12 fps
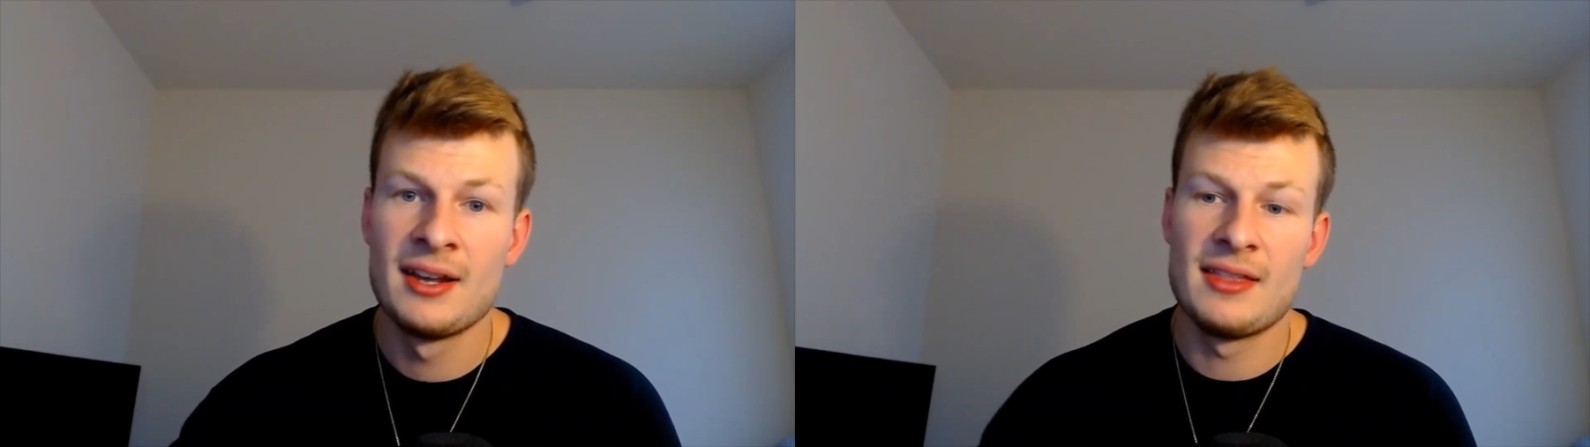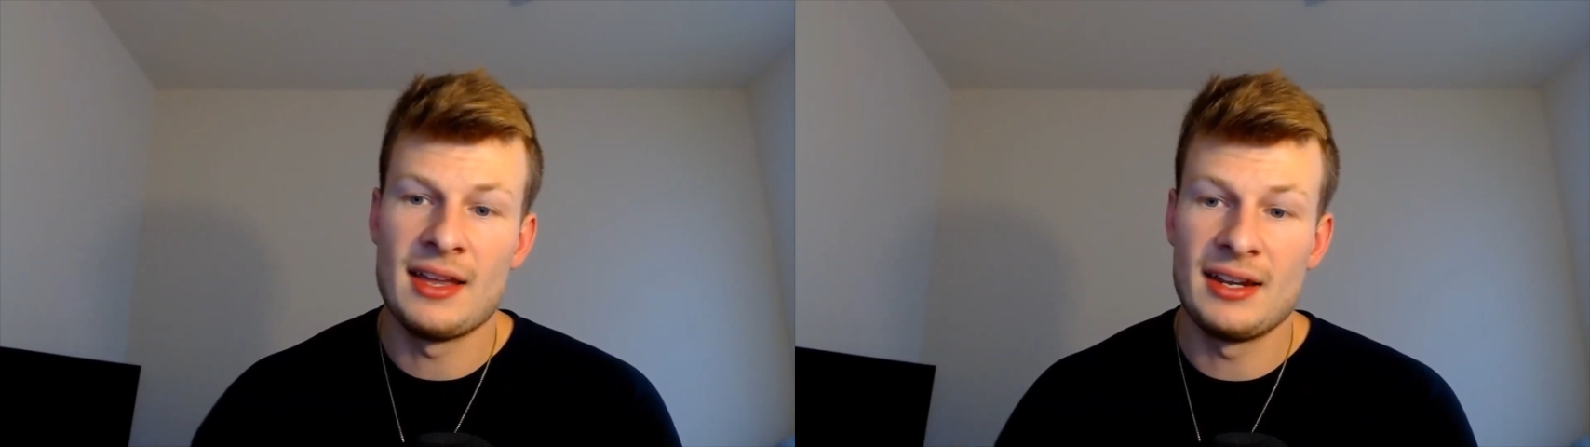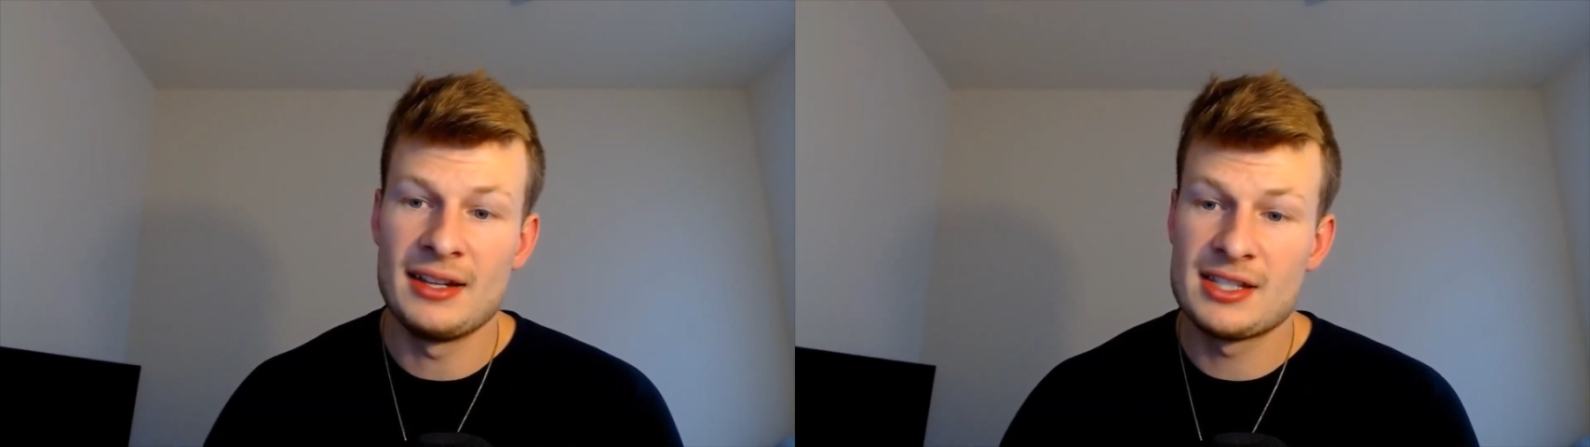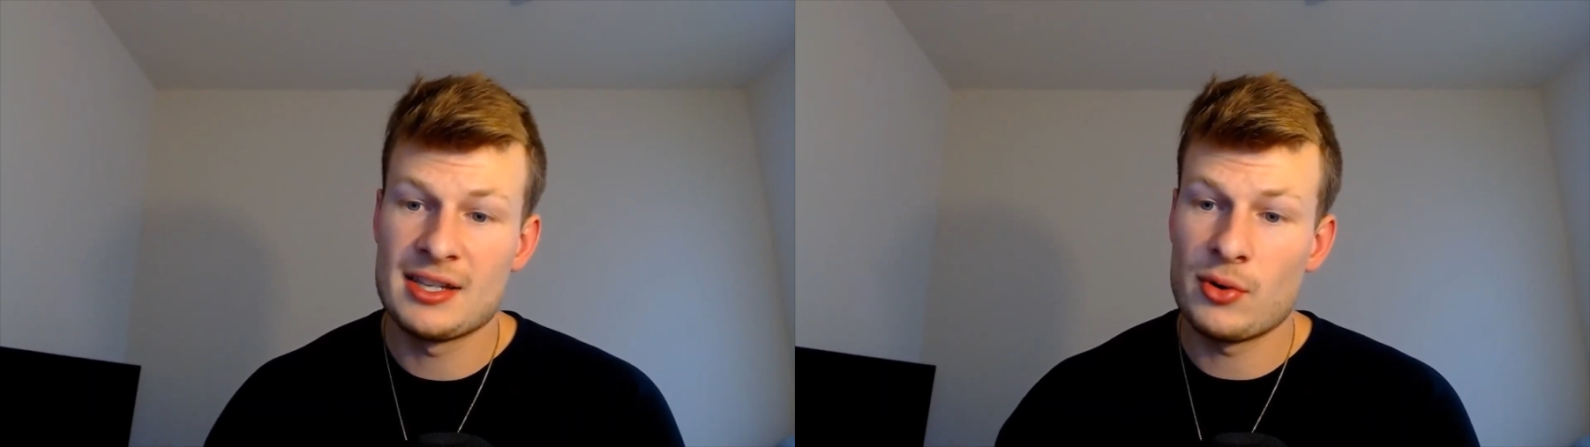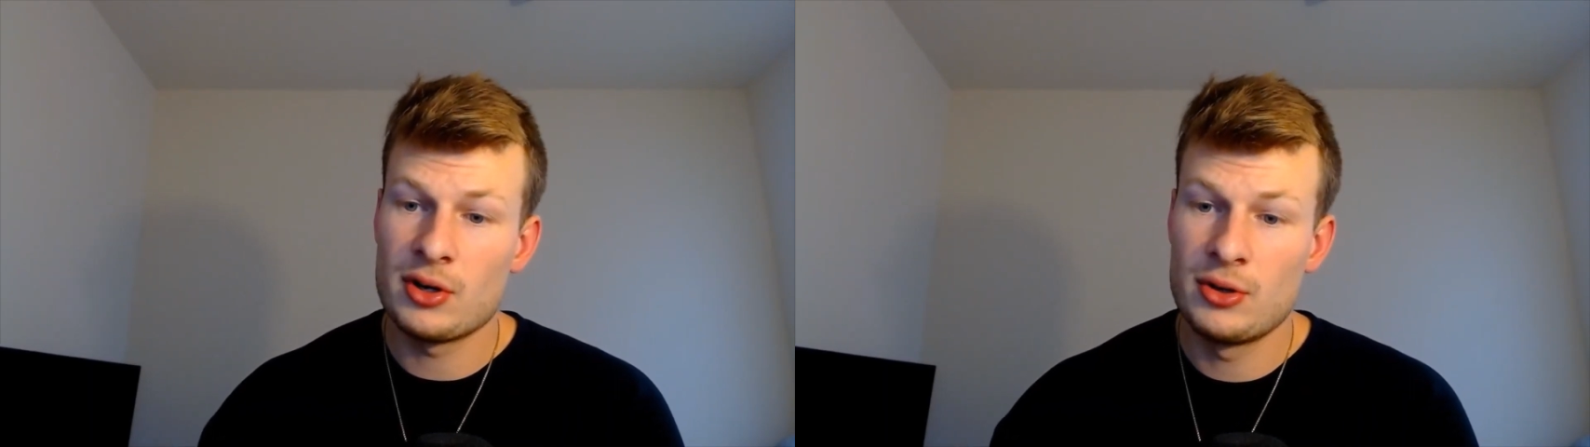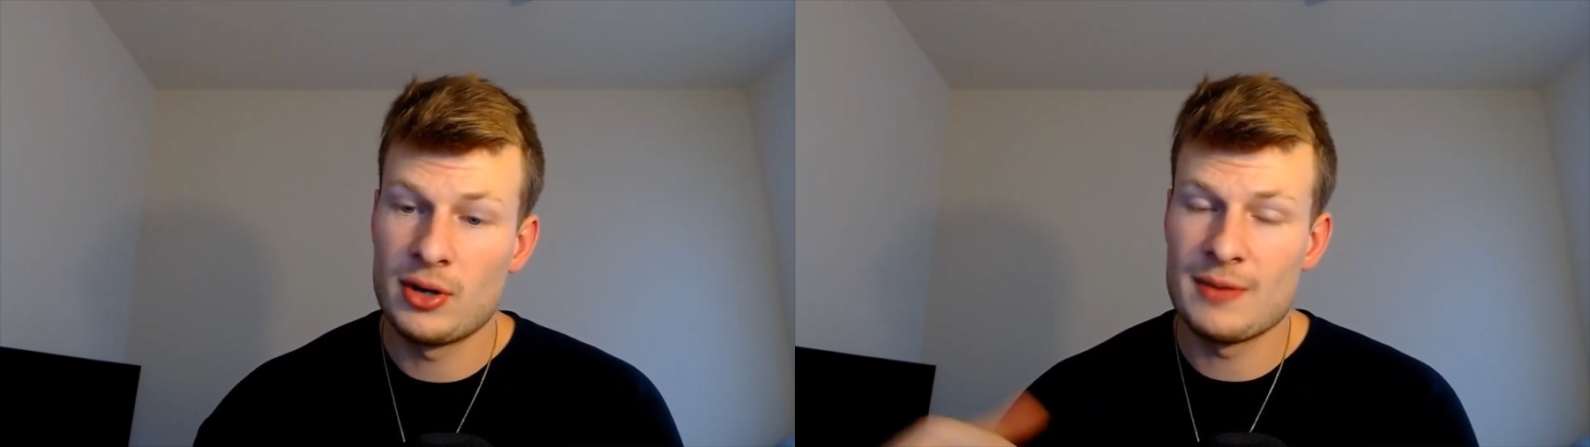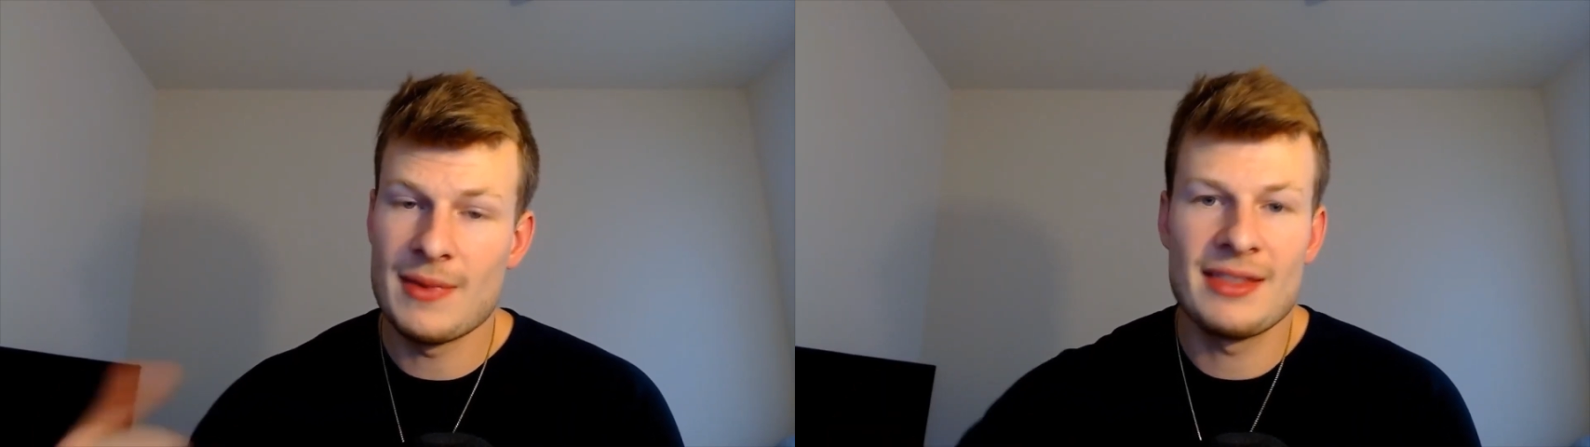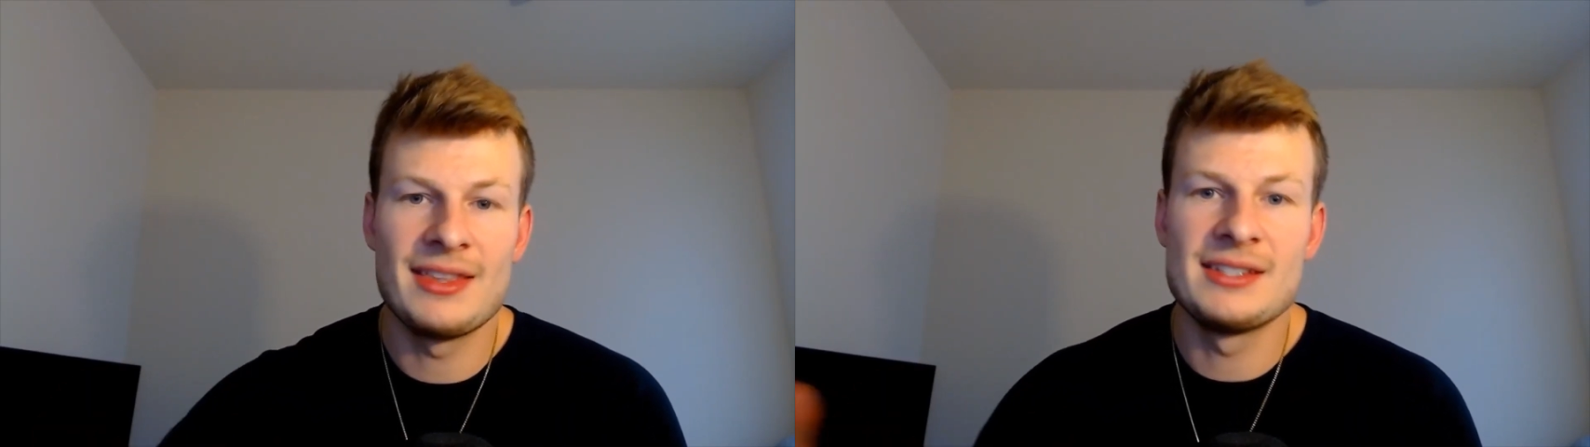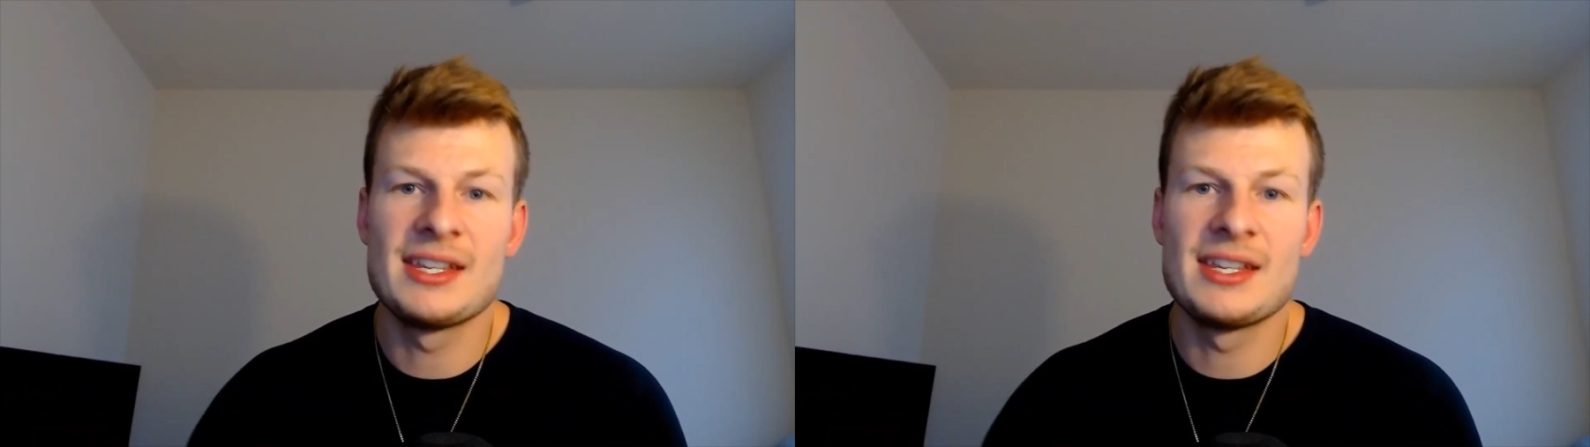They need someone who can make these